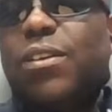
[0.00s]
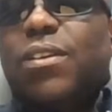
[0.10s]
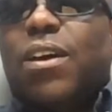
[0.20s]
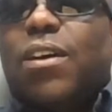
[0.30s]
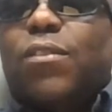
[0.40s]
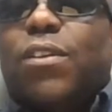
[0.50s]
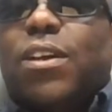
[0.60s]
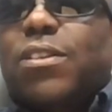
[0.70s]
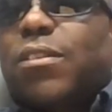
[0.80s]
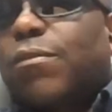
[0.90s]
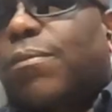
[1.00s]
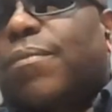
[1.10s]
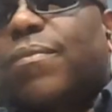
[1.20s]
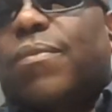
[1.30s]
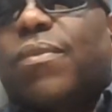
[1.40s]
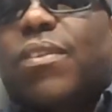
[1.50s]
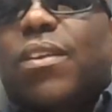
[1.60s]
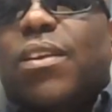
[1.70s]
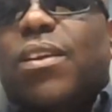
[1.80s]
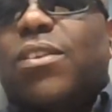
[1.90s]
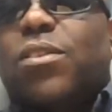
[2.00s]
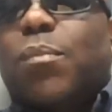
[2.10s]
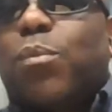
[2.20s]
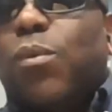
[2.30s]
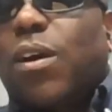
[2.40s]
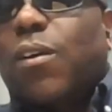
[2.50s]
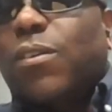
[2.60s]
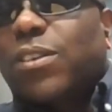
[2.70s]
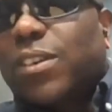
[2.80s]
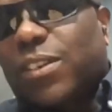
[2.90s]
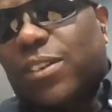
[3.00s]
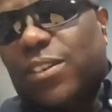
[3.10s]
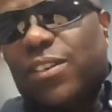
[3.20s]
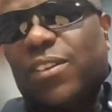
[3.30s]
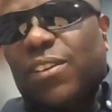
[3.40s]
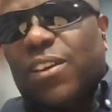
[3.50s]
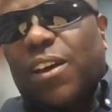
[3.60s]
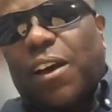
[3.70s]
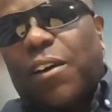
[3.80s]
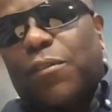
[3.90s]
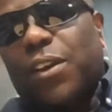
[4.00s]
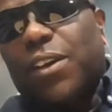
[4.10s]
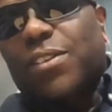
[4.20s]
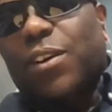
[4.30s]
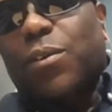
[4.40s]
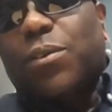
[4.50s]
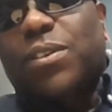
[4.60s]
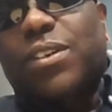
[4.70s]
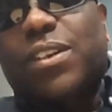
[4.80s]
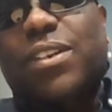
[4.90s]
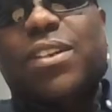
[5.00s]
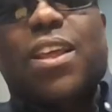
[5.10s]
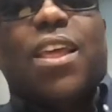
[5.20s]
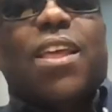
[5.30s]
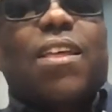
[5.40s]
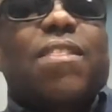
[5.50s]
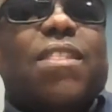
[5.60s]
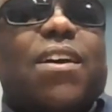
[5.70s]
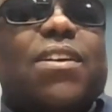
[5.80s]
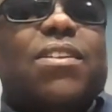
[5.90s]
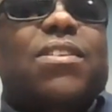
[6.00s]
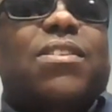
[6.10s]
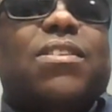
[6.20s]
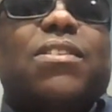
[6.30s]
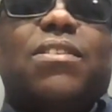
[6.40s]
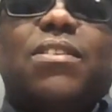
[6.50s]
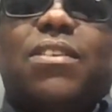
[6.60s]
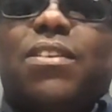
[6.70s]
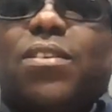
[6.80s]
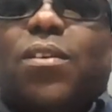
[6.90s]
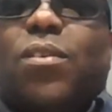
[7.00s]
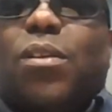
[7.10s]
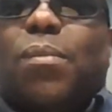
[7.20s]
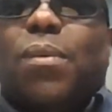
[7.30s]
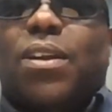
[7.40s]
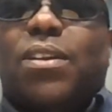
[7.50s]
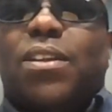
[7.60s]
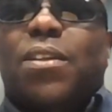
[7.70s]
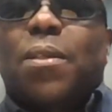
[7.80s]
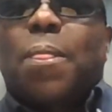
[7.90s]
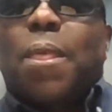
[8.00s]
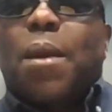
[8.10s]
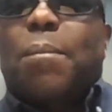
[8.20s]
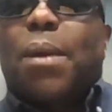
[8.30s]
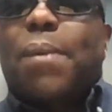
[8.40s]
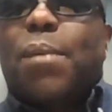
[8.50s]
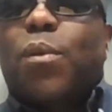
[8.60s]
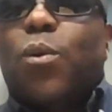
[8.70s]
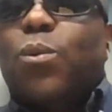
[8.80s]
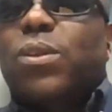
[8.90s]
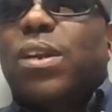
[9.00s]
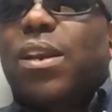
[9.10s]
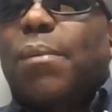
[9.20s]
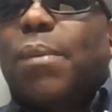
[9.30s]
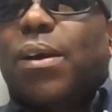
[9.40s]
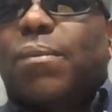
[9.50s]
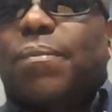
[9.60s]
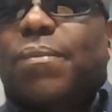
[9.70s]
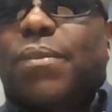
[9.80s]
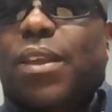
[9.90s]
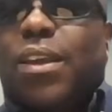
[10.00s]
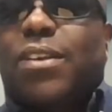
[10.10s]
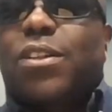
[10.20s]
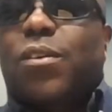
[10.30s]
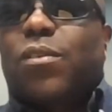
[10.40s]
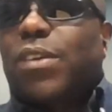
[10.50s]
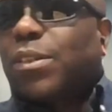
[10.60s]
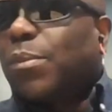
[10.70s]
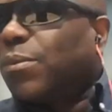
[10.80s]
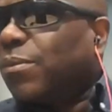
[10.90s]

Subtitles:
itself isn't a poor continent. Africa is a continent that is occupied by people whose labor is not visible,